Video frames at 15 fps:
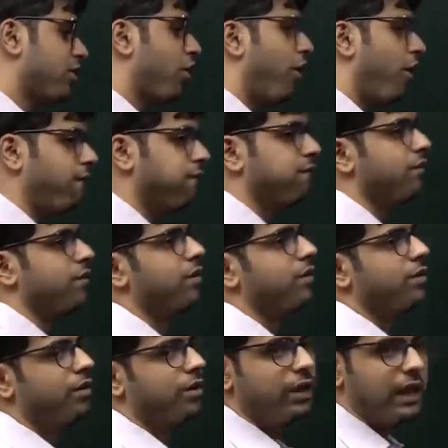of
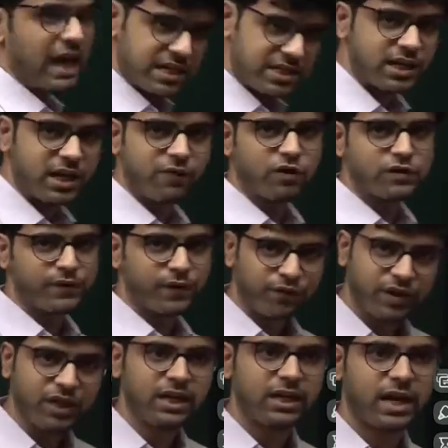last year was
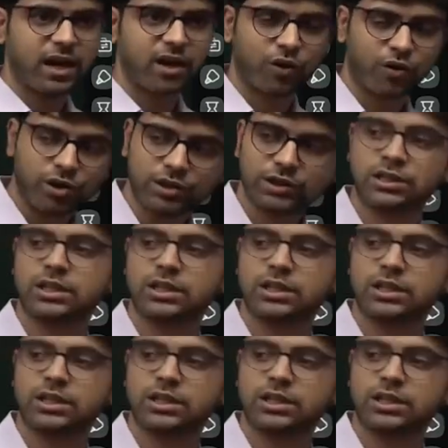15 lakh crores.